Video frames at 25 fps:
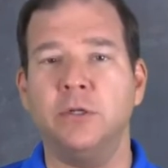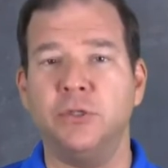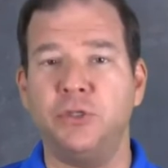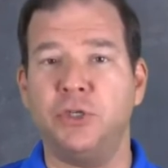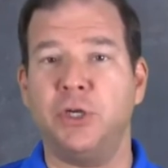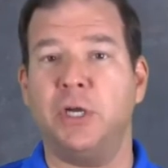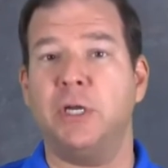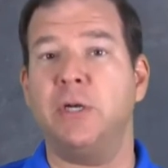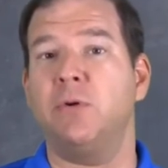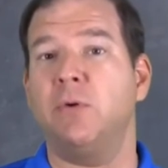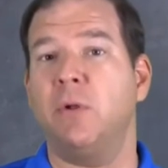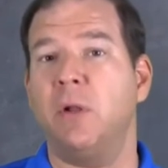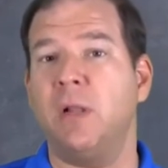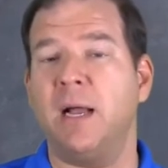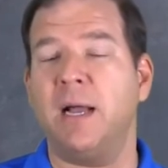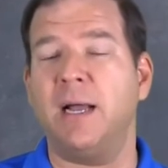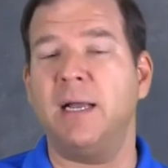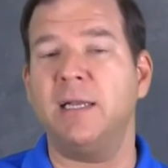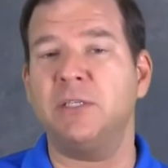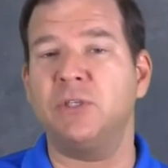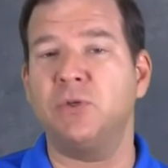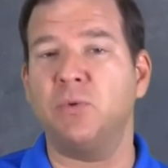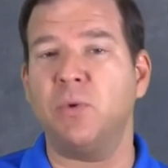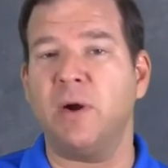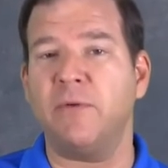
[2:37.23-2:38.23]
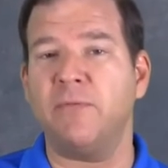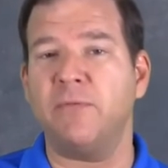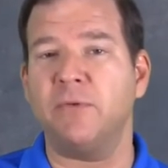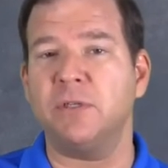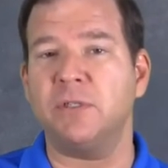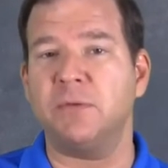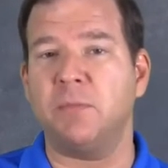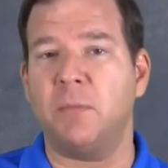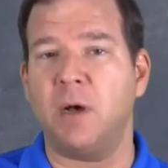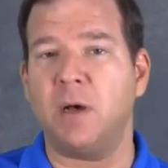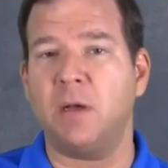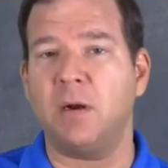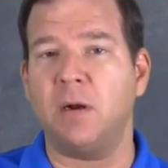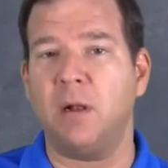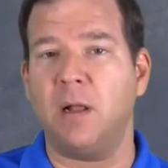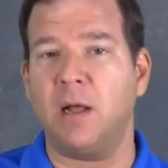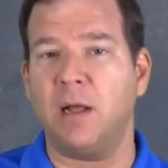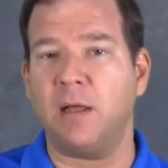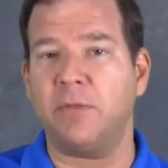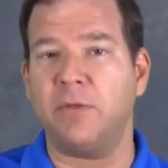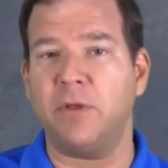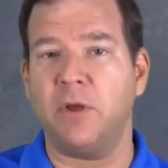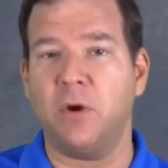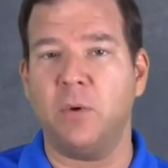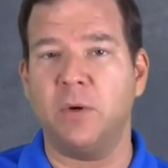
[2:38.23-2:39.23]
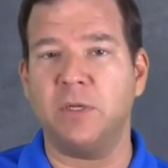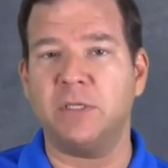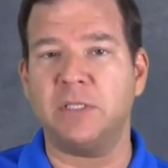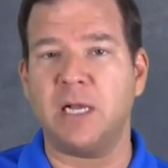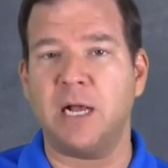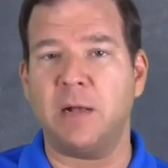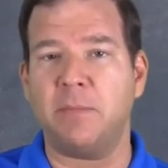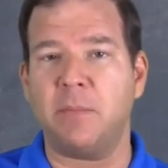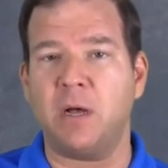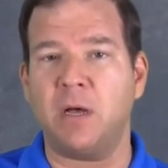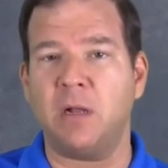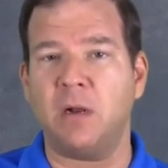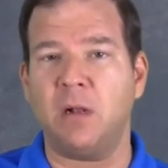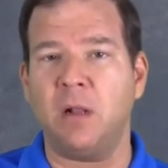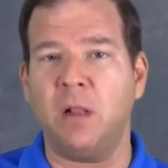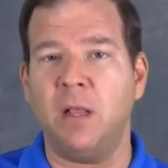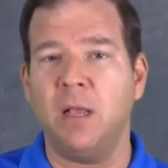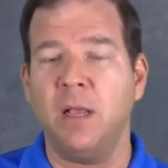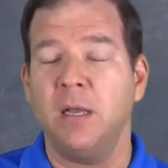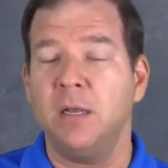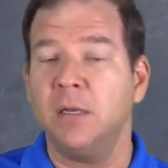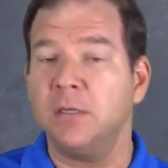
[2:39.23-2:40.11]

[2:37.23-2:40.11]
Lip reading: generalized reference model like the OSI model,